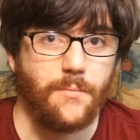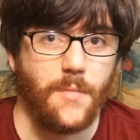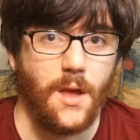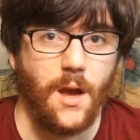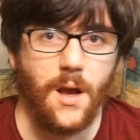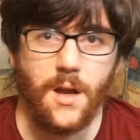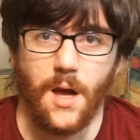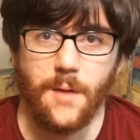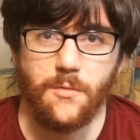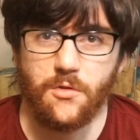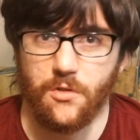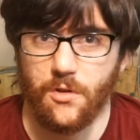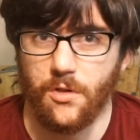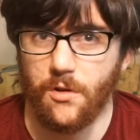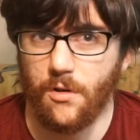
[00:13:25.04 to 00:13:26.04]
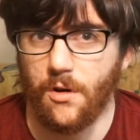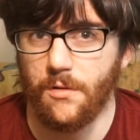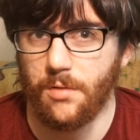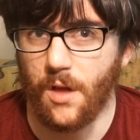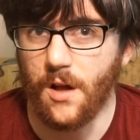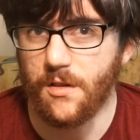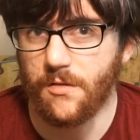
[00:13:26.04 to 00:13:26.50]
And I'm sure there are
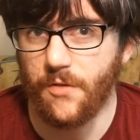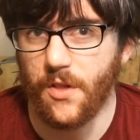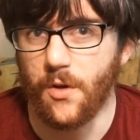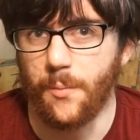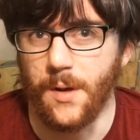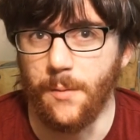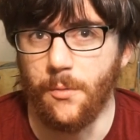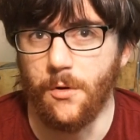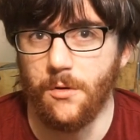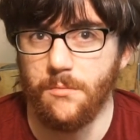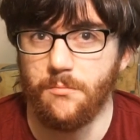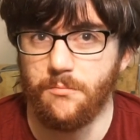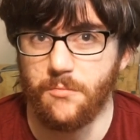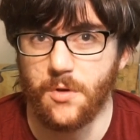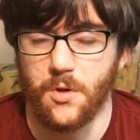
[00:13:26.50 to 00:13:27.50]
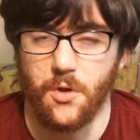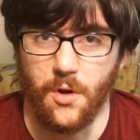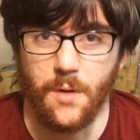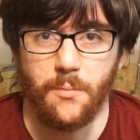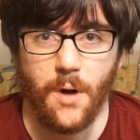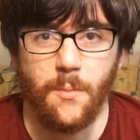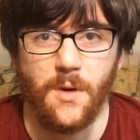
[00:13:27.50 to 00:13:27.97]
lots of other people,
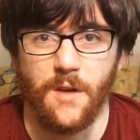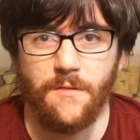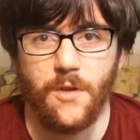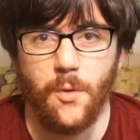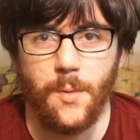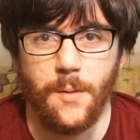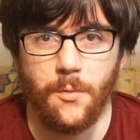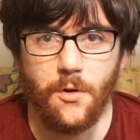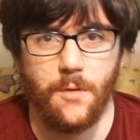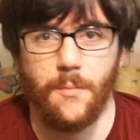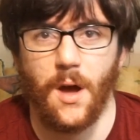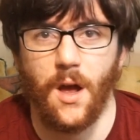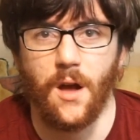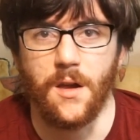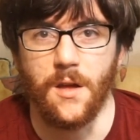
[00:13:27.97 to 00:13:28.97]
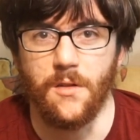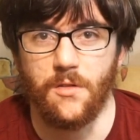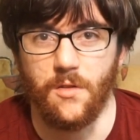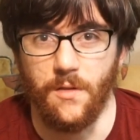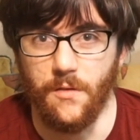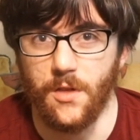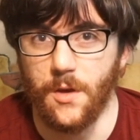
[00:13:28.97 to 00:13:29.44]
including probably a few people in my
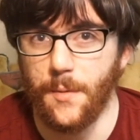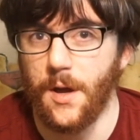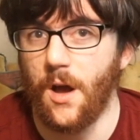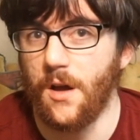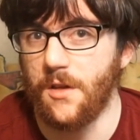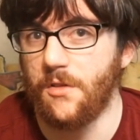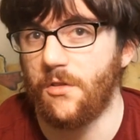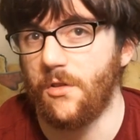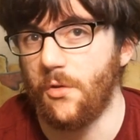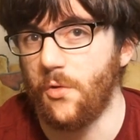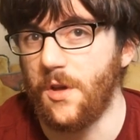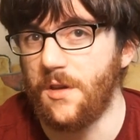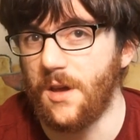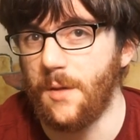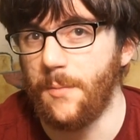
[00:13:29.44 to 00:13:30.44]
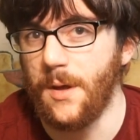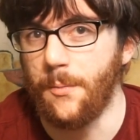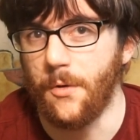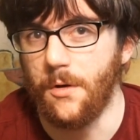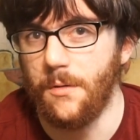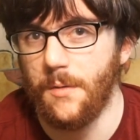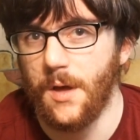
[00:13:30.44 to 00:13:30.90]
audience, even though my audience is only 10
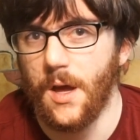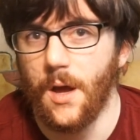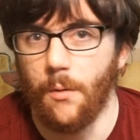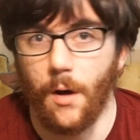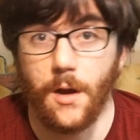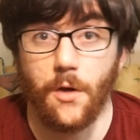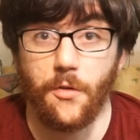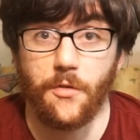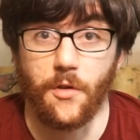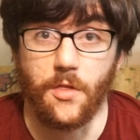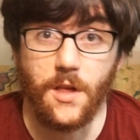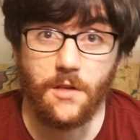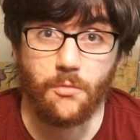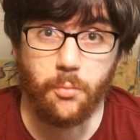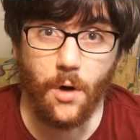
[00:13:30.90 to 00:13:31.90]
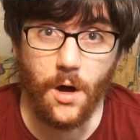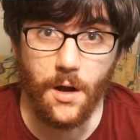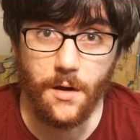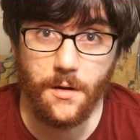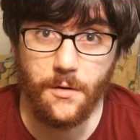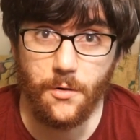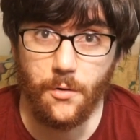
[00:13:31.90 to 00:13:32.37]
people. Well, I know there's at least
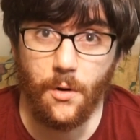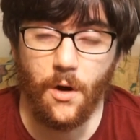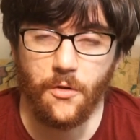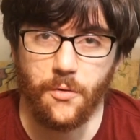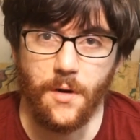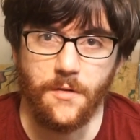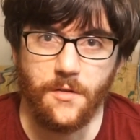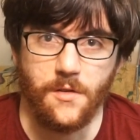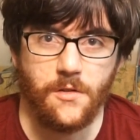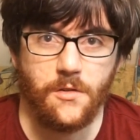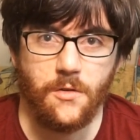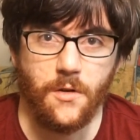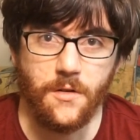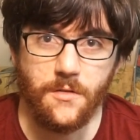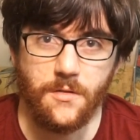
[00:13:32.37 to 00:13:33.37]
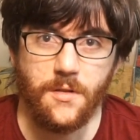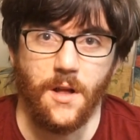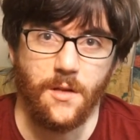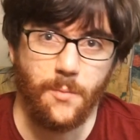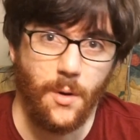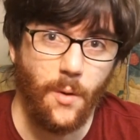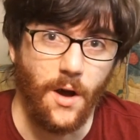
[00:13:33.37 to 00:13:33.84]
one who also has the issue, as
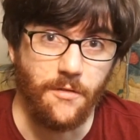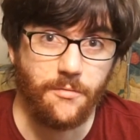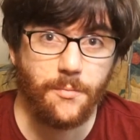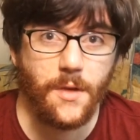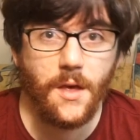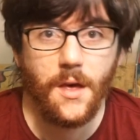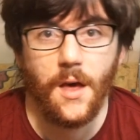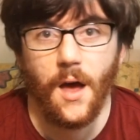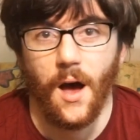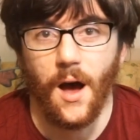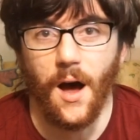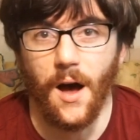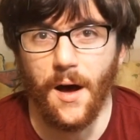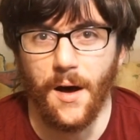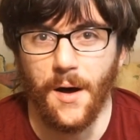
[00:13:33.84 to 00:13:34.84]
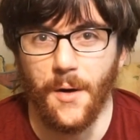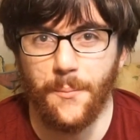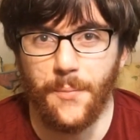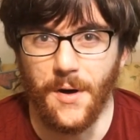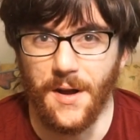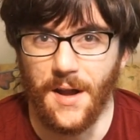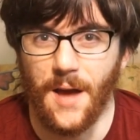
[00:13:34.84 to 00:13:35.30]
that's my wife.
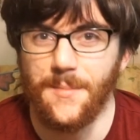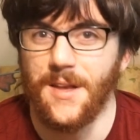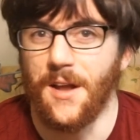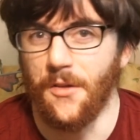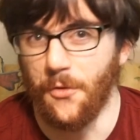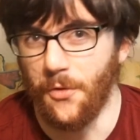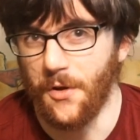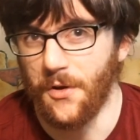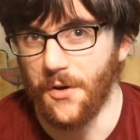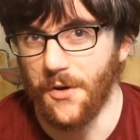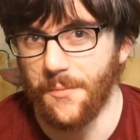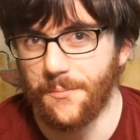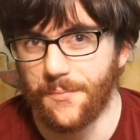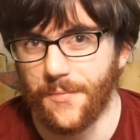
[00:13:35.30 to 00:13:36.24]
But, I mean, other than her.